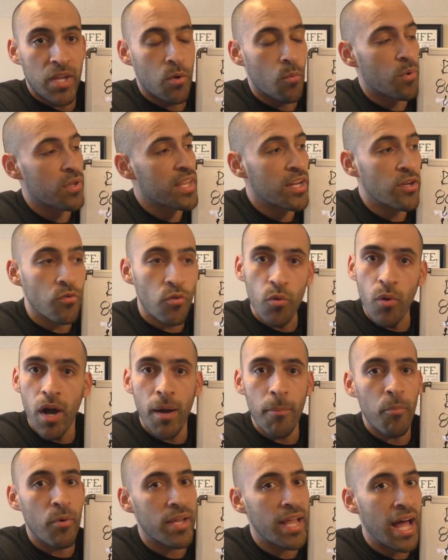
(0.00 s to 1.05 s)
Where they grew
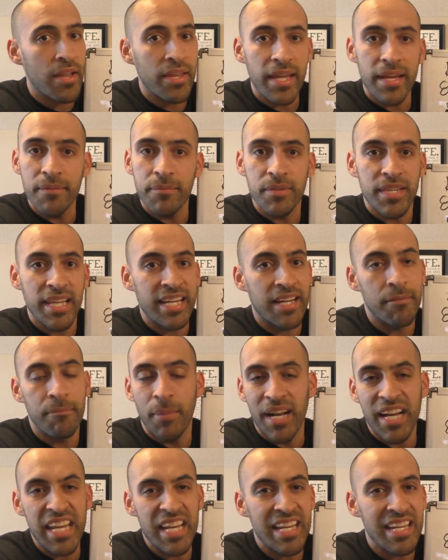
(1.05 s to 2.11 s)
up, with how they think of
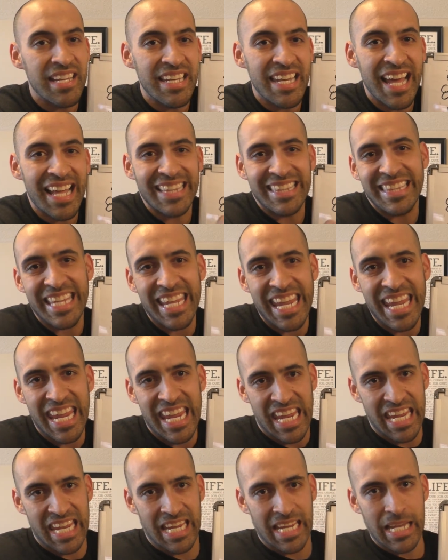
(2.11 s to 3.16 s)
money,
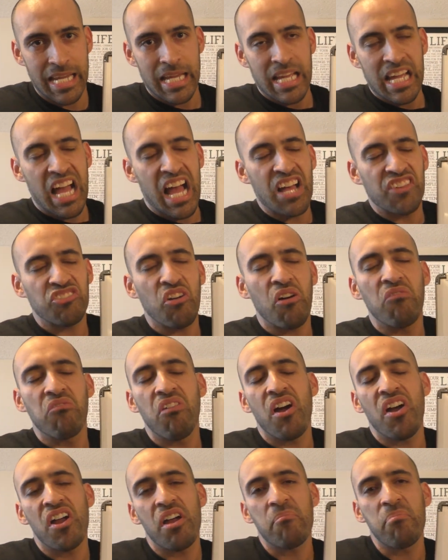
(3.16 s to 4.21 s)
nothing. I don't
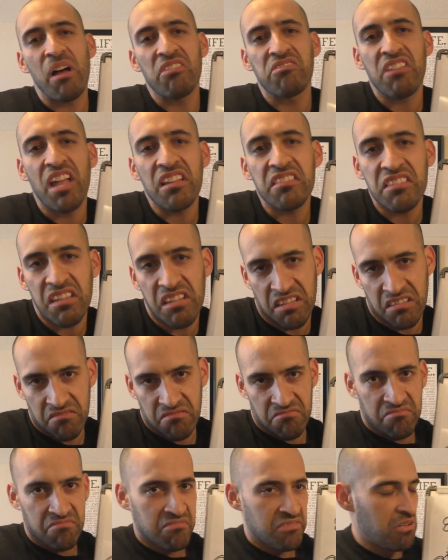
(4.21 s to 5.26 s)
worry about nothing,
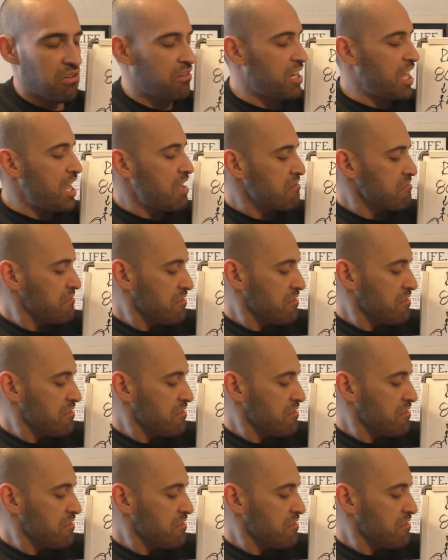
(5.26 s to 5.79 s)
okay?